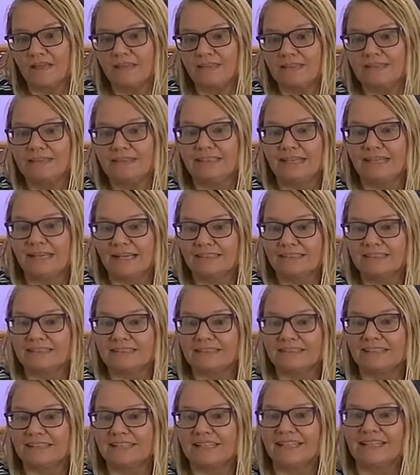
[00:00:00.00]
Yes,
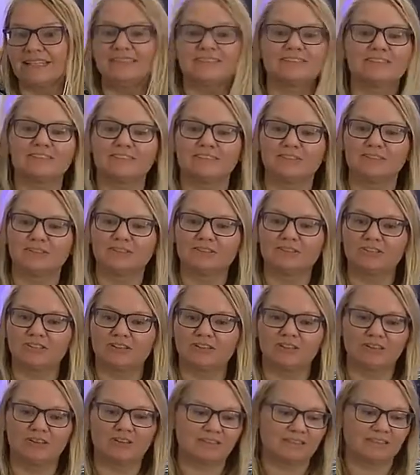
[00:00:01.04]
he is a little
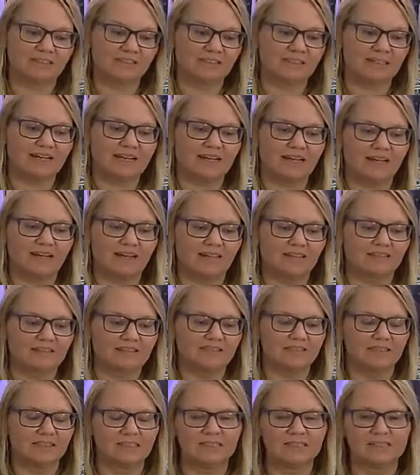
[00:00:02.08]
drunk. Yeah.
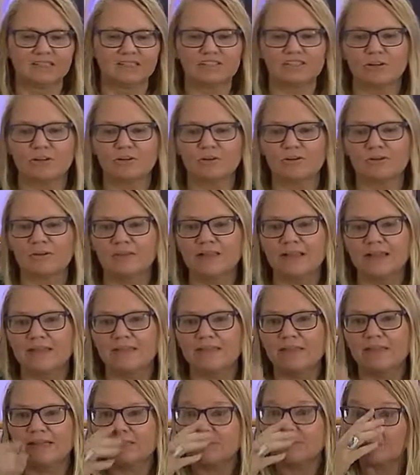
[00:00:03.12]
So, like,
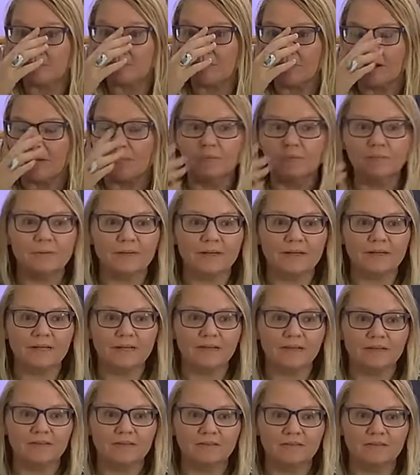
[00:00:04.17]
that's
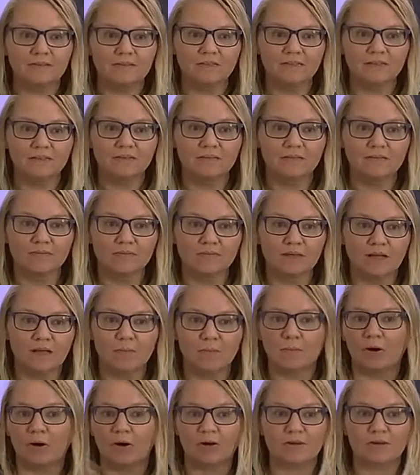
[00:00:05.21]
probably a
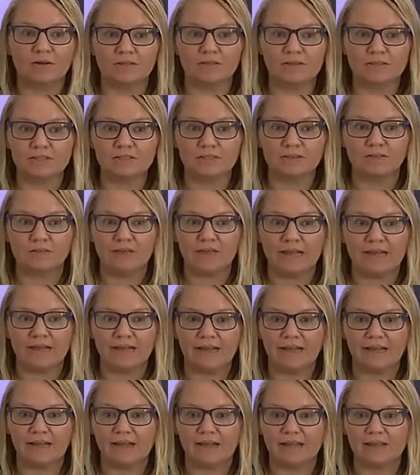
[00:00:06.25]
part of the
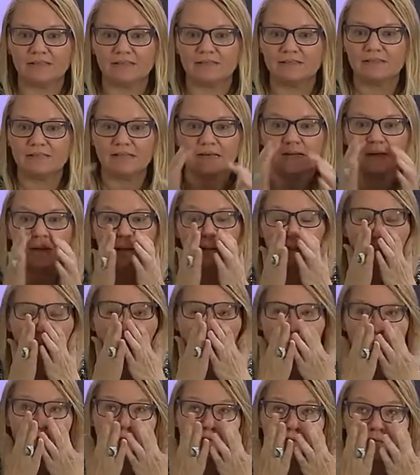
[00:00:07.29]
delay is that,
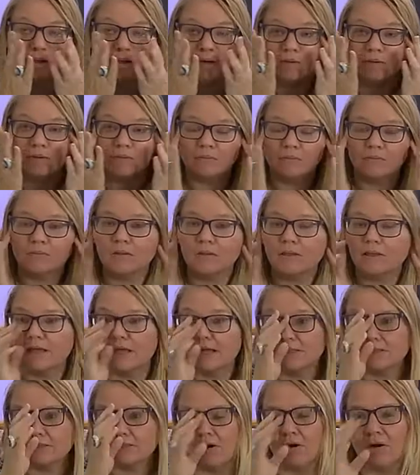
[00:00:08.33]
you know,
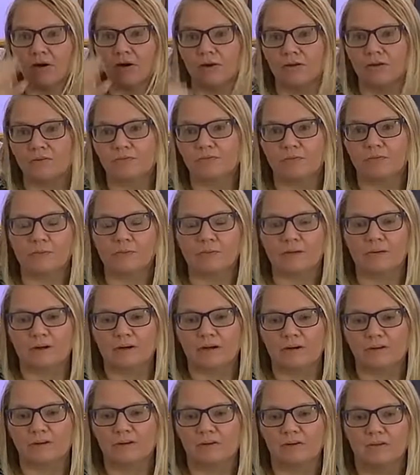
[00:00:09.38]
it's hard
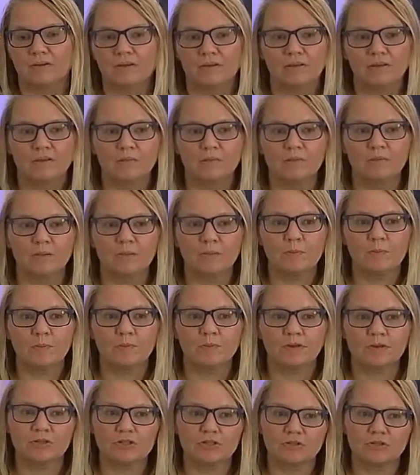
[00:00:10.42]
for people
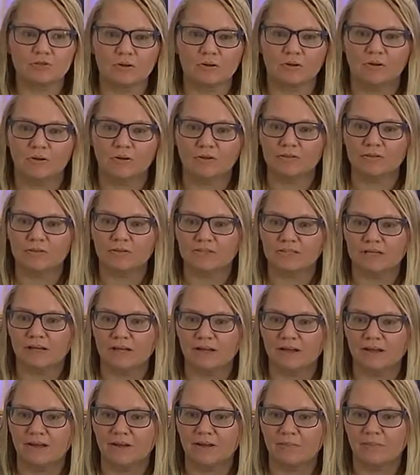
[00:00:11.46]
that are drunk all the
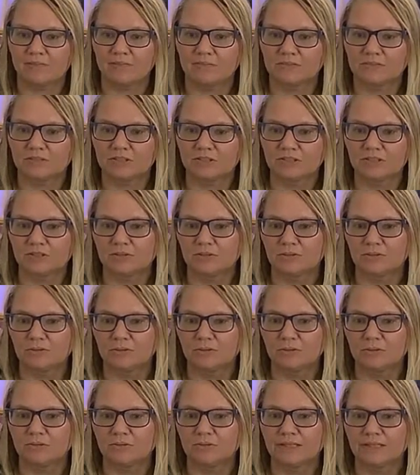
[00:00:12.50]
time
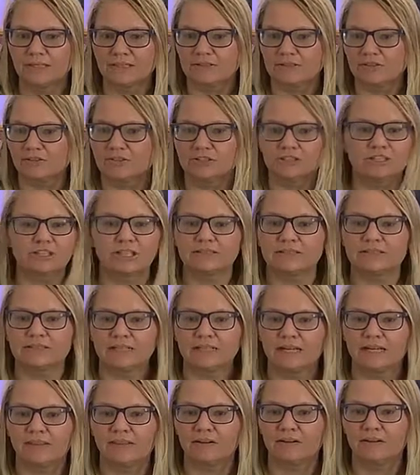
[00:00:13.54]
to get their shit
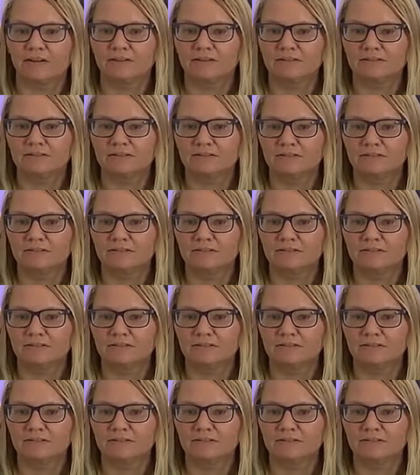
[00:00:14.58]
together.